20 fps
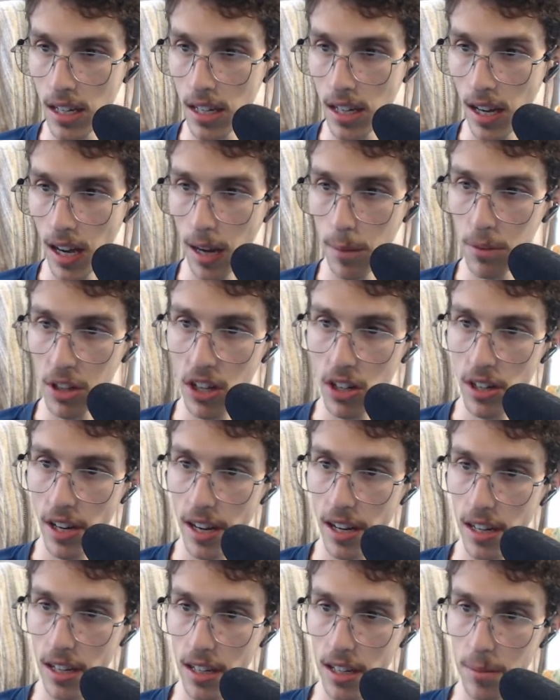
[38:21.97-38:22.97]
I'm
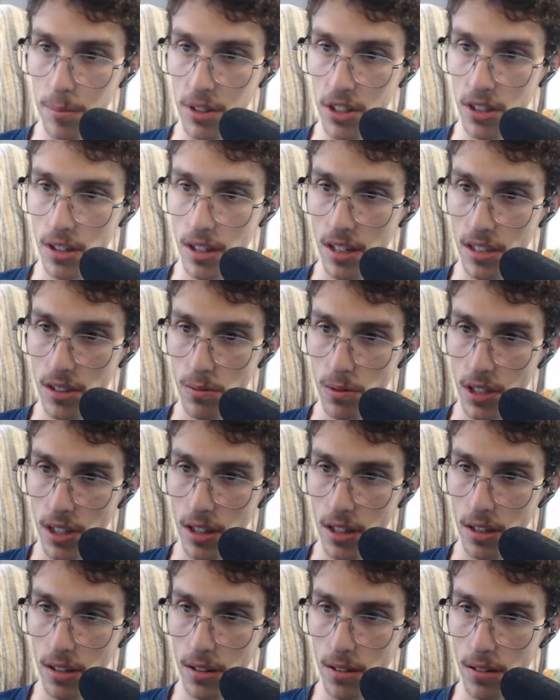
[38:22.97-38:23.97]
learning as we
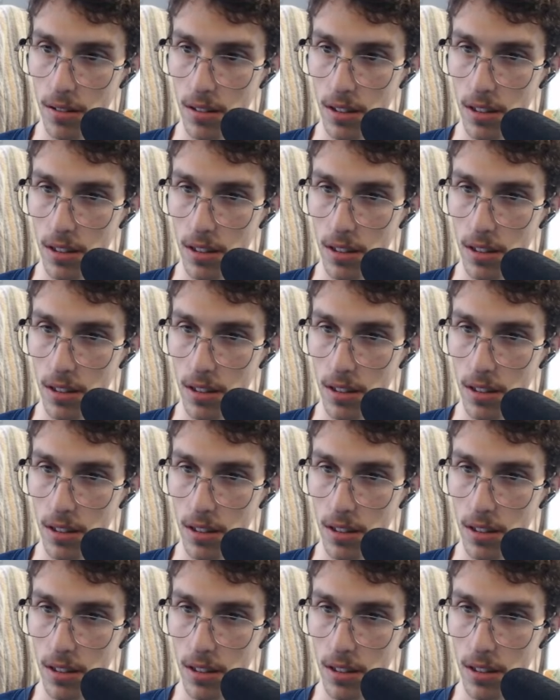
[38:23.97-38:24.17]
go.